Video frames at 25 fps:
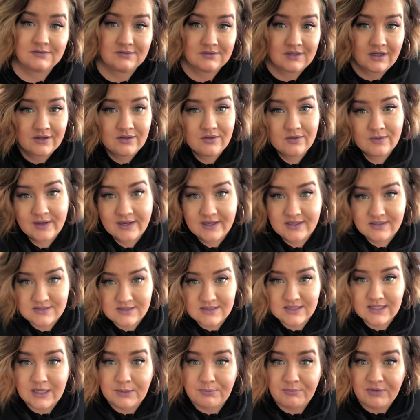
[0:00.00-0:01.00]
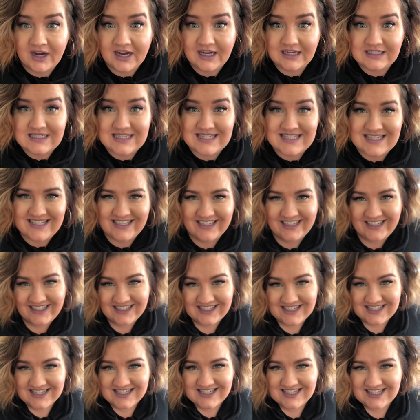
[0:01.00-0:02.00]
Otherwise, get practicing.
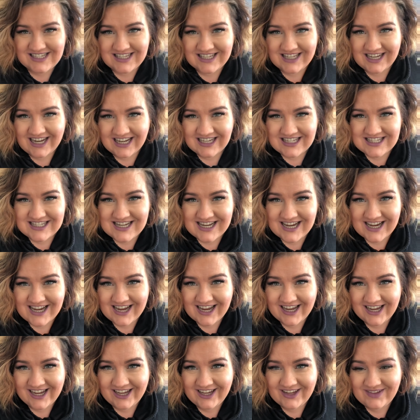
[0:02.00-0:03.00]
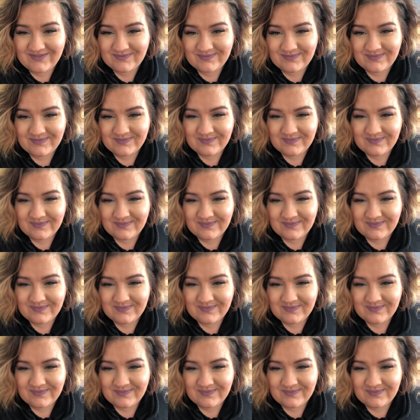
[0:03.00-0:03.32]
See you next time.